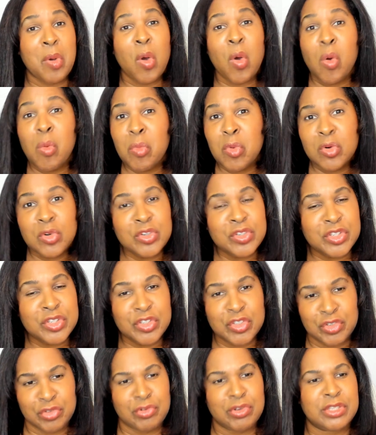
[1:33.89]
Homeowners
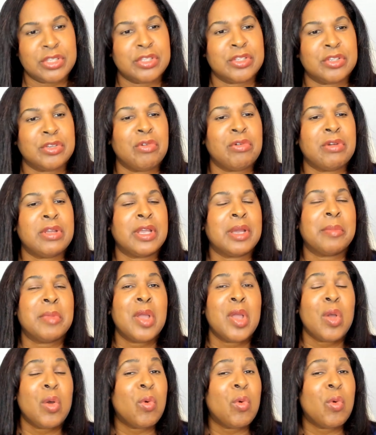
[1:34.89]
insurance is going up.